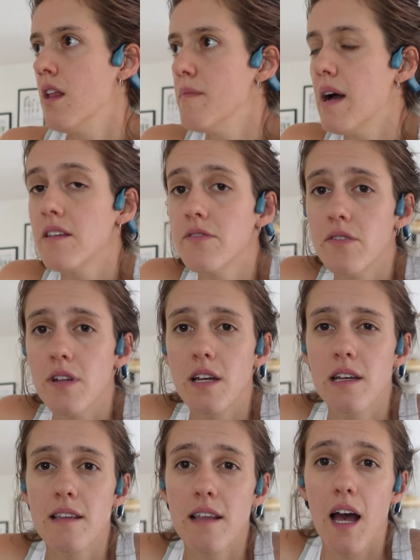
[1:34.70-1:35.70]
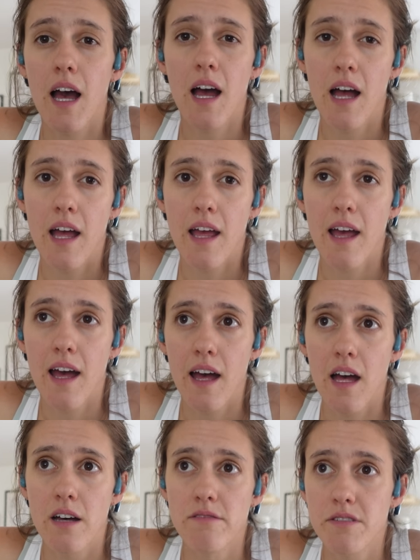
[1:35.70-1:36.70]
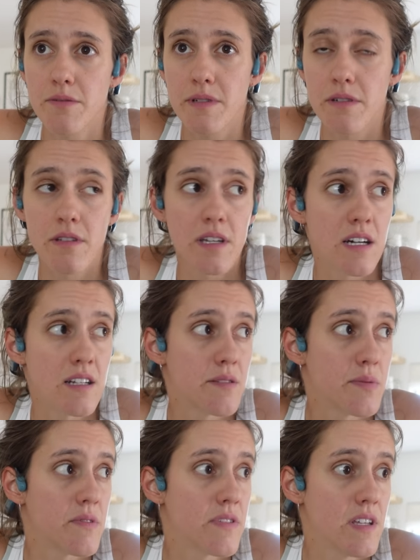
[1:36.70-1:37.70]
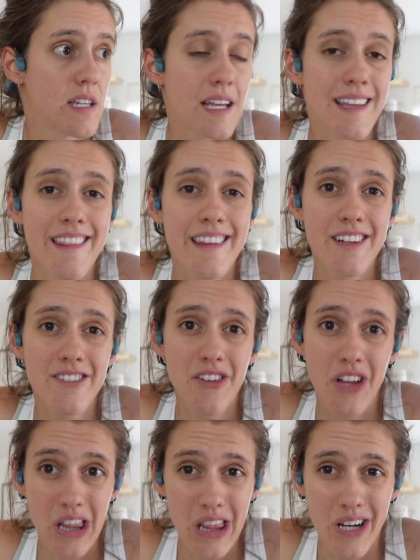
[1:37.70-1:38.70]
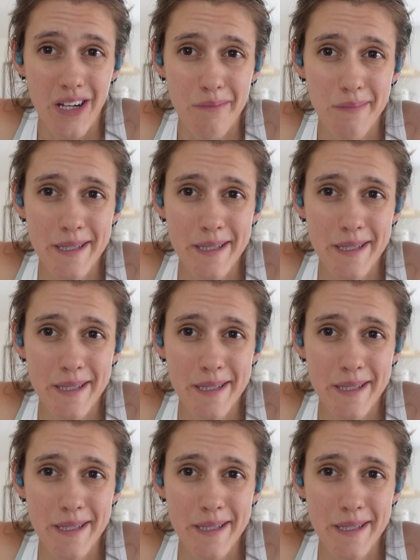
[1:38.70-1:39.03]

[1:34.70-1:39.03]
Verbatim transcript: Past few days, I have, to be totally honest, been feeling a little glum.